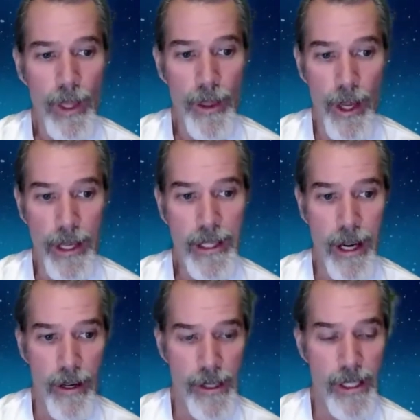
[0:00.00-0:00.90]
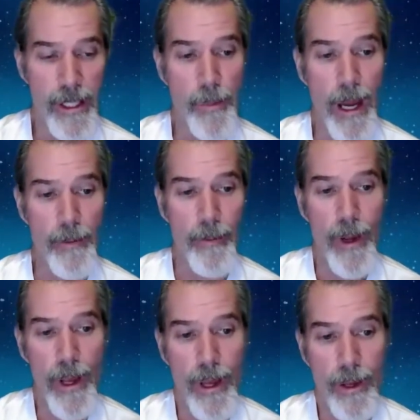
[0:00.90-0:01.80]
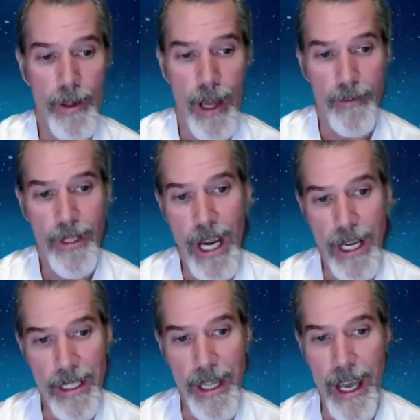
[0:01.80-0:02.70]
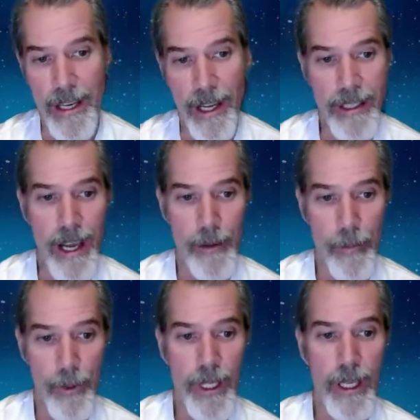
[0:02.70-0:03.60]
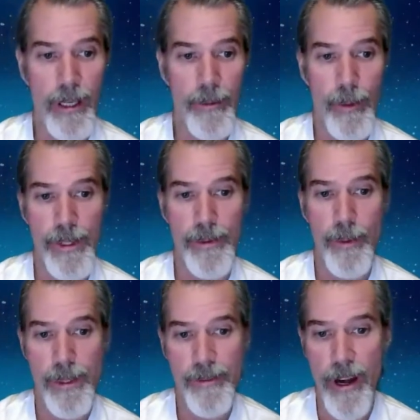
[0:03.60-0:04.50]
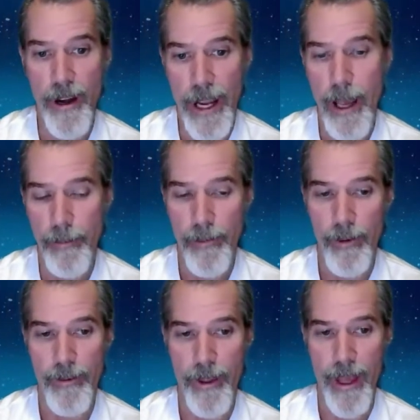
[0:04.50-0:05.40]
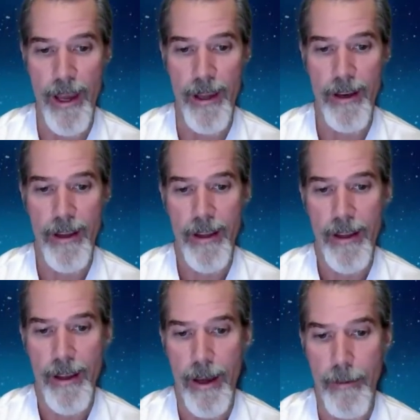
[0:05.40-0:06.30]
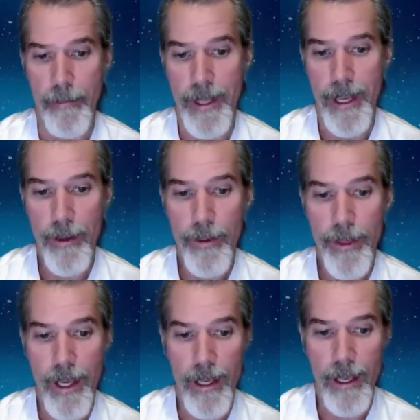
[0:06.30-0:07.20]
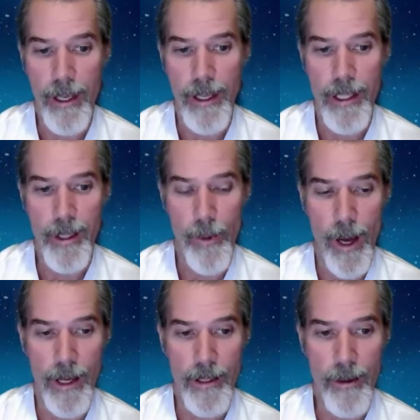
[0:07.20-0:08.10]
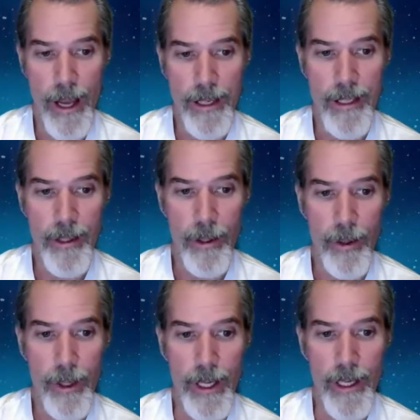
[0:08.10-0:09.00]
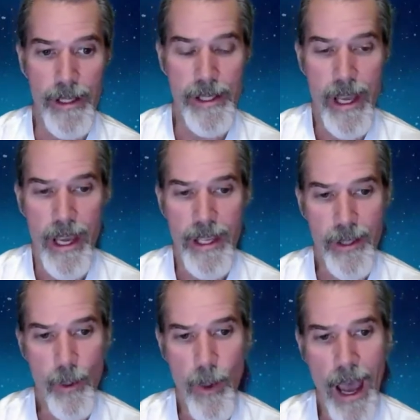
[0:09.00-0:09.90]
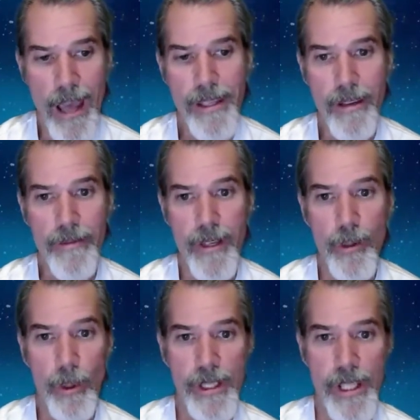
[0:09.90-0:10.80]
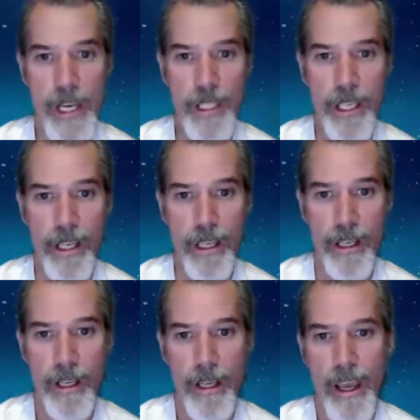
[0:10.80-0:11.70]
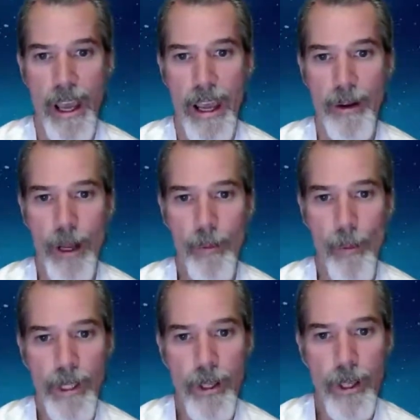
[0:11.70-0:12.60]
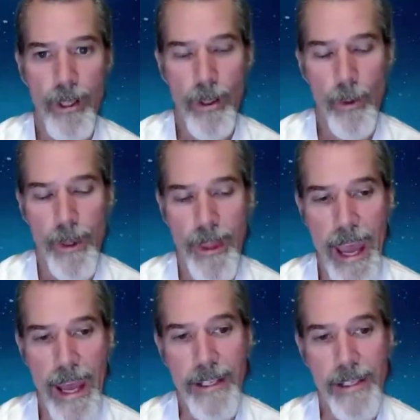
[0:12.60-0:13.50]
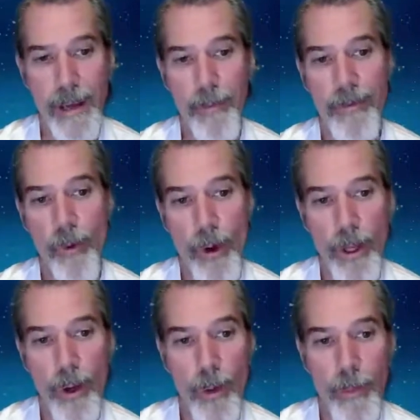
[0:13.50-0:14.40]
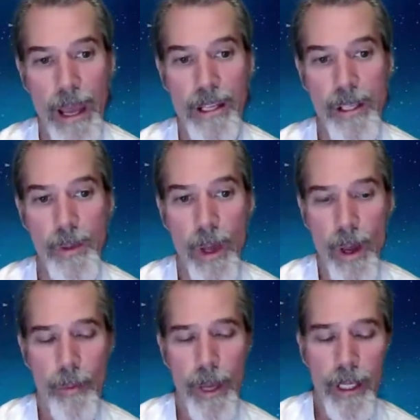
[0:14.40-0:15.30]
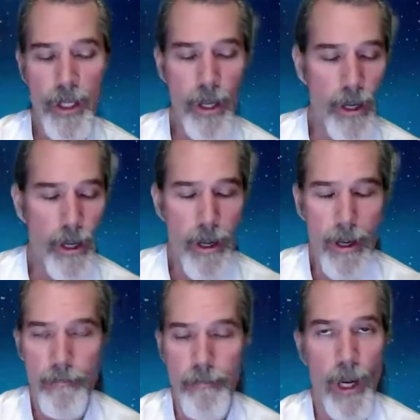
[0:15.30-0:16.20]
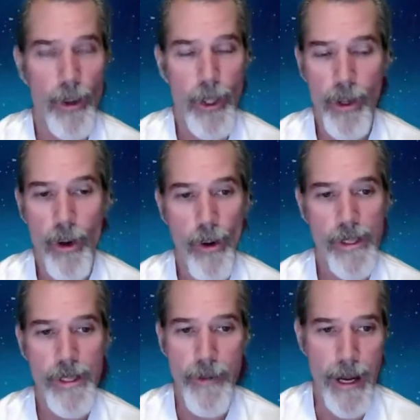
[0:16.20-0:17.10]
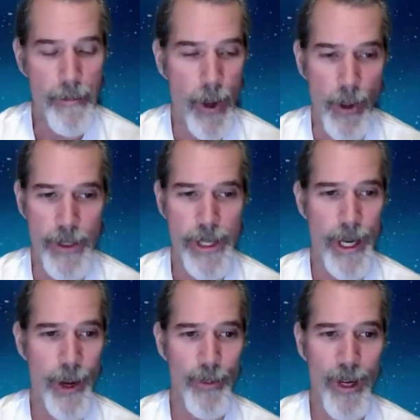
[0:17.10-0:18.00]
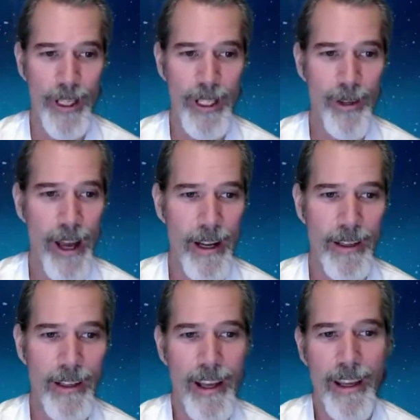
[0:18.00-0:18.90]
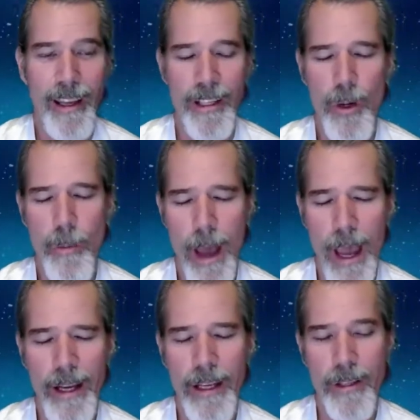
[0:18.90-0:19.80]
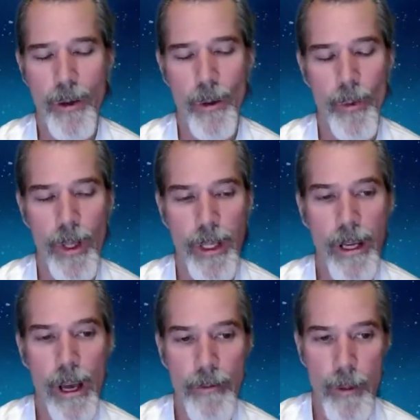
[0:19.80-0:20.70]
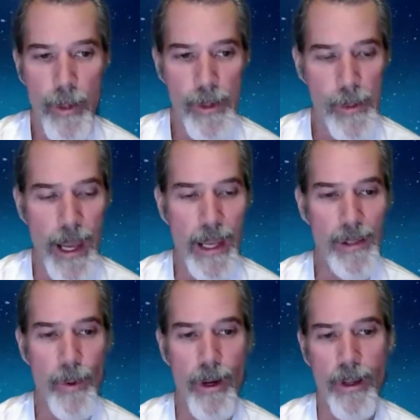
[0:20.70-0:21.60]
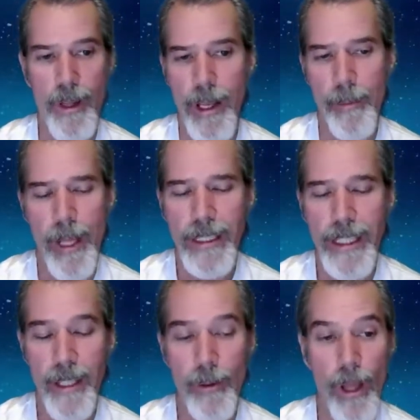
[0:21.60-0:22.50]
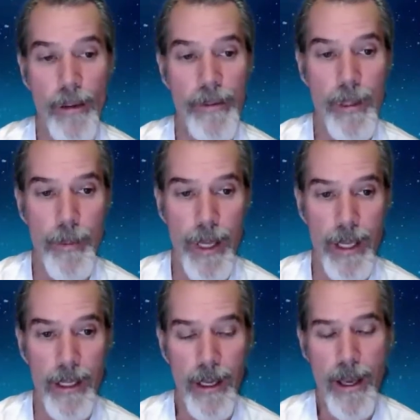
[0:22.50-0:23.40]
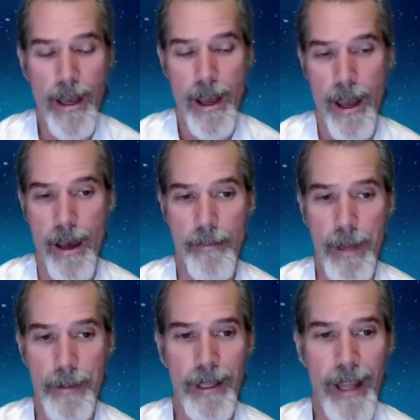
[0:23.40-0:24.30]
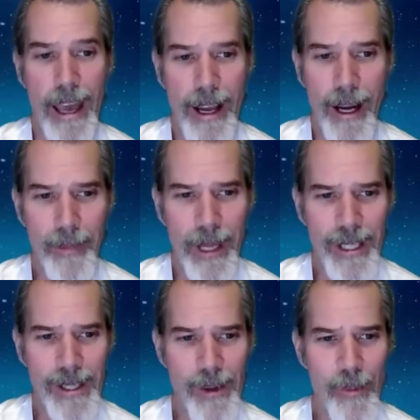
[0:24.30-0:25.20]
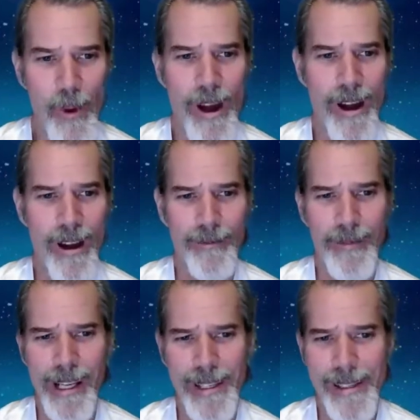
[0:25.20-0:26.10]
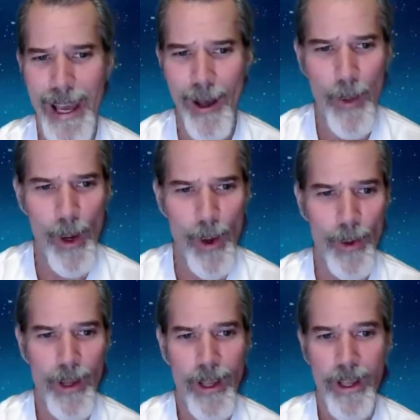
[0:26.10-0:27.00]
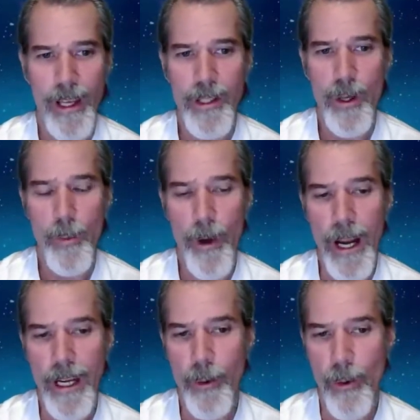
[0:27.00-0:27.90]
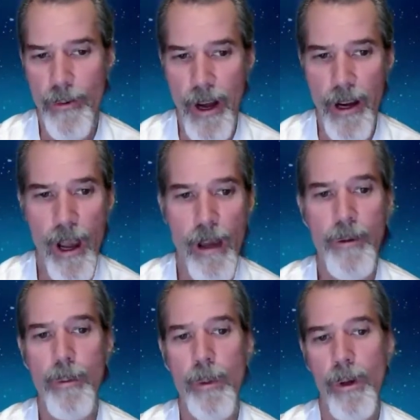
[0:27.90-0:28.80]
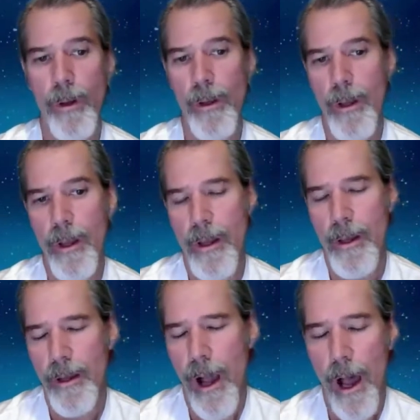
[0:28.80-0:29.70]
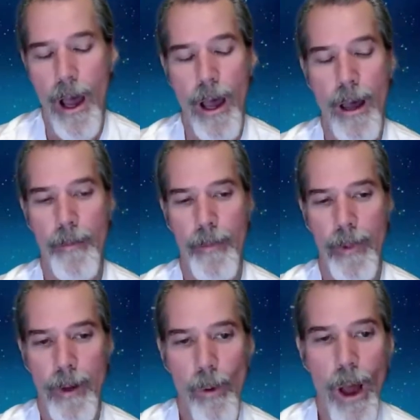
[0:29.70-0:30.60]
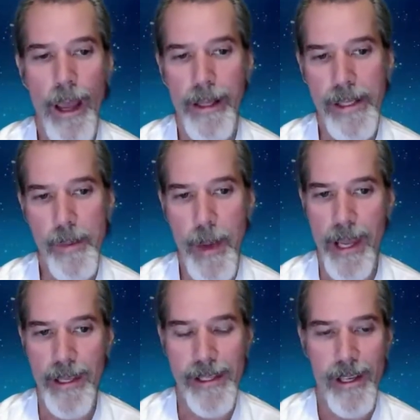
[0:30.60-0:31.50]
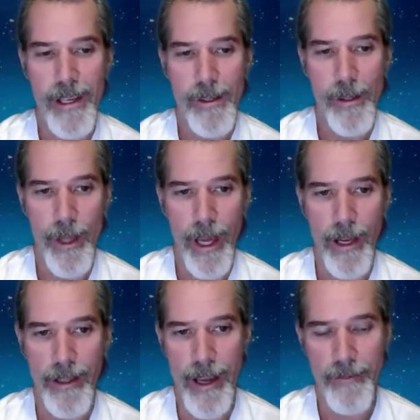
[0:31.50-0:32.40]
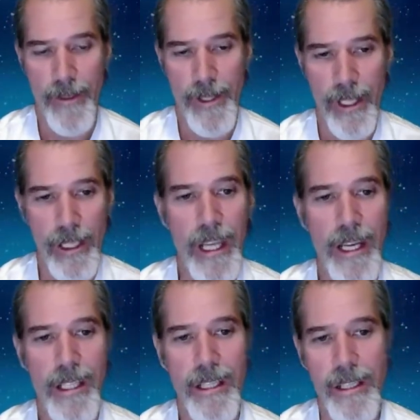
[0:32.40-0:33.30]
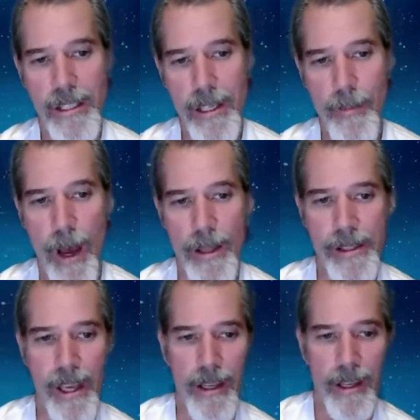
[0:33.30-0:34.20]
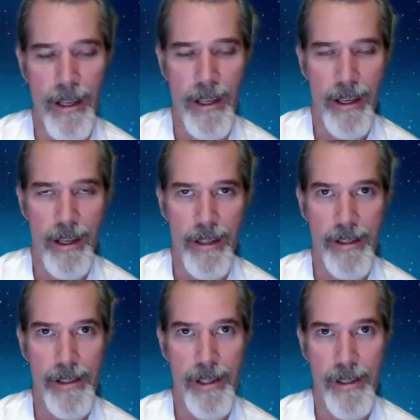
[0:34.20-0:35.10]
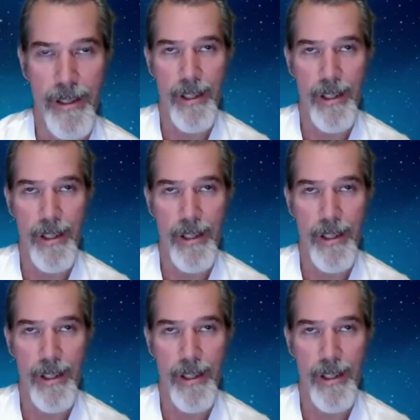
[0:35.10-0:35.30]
the night terrors. And just by kind of changing that nighttime routine was very helpful for that. The other thing that you want to try to do is do positive visualization. And what you can do with that is that before you go to bed, just picture, unicorns and rainbows, really try to get your mind into a really comfortable space where, like, a place that you love to be, maybe lying on a beach somewhere in a sailboat. Get your brain into a very comfortable, calm, quiet space so that that facilitation to sleep onset is